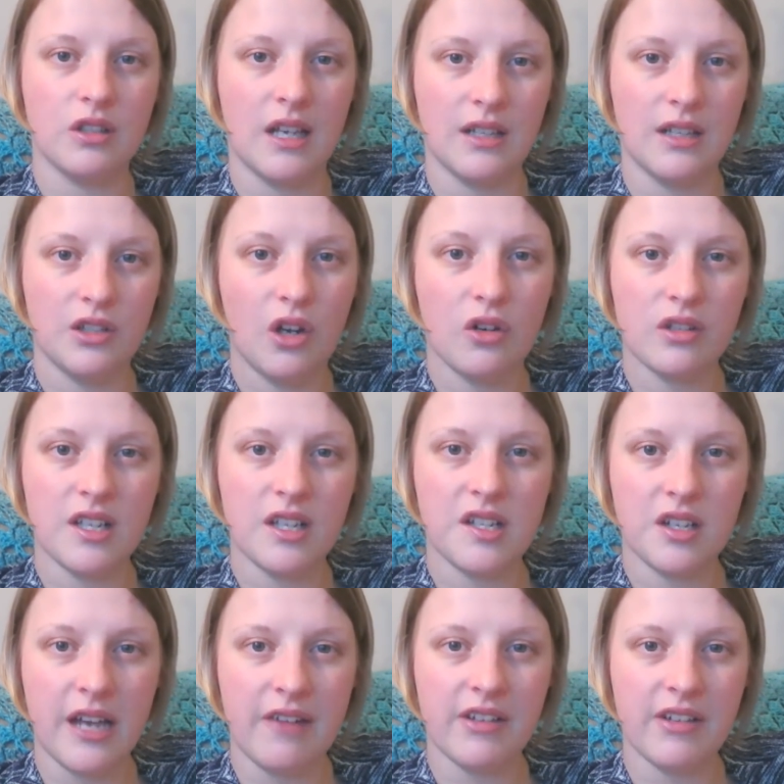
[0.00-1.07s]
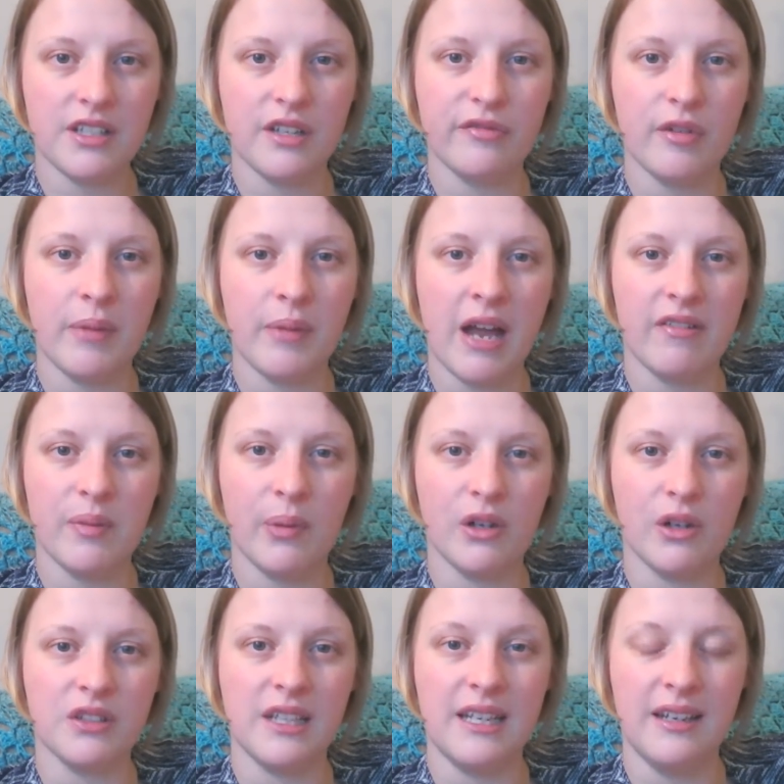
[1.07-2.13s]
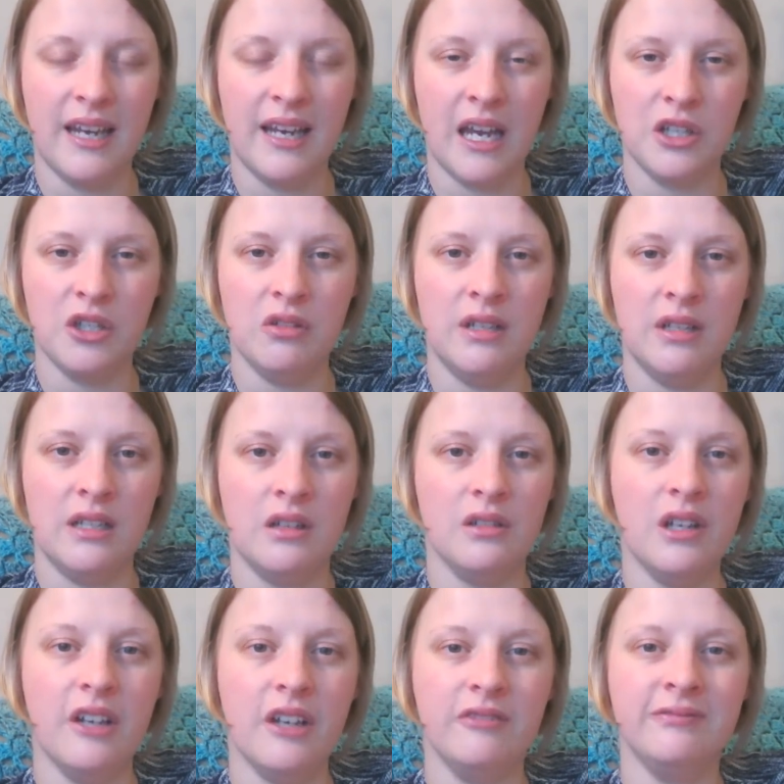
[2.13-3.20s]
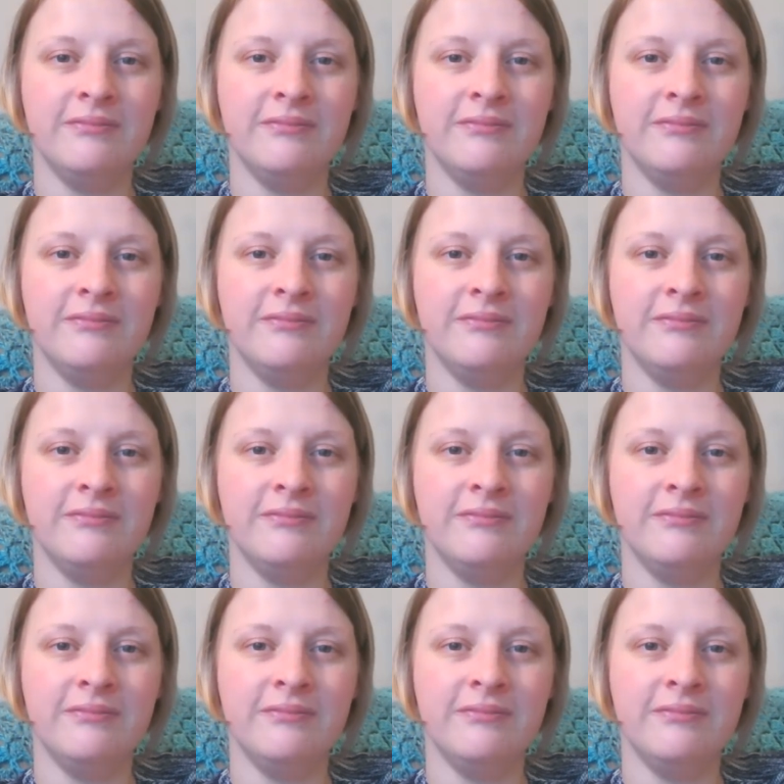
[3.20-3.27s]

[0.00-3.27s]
And Tonks is a character from Harry Potter, in case you did not know.